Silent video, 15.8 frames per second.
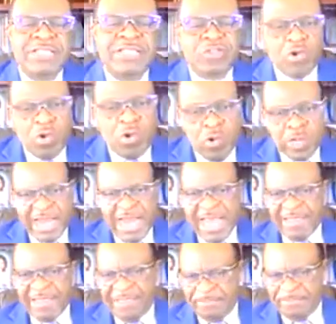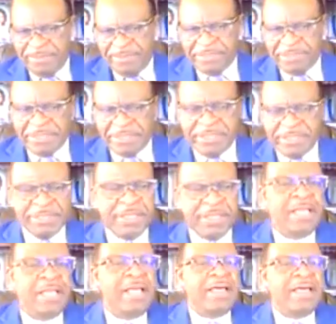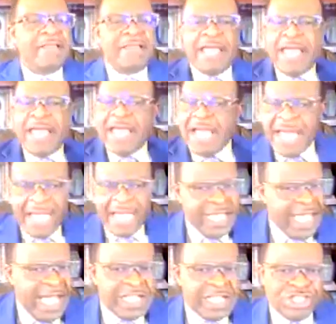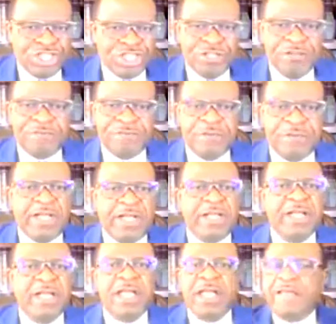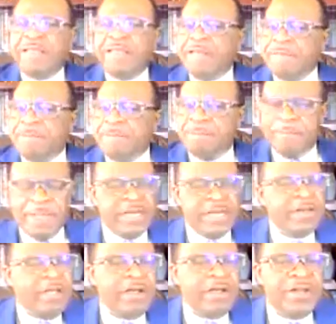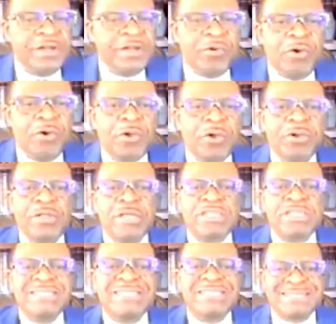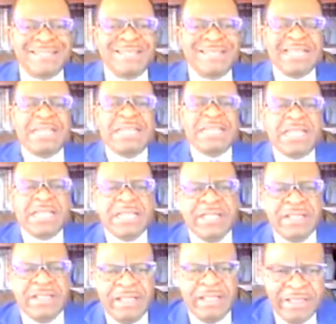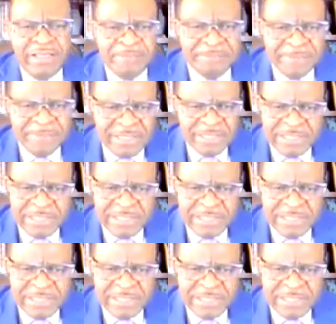You're looking at the person, they're a high achiever, they've been on the road, suddenly the person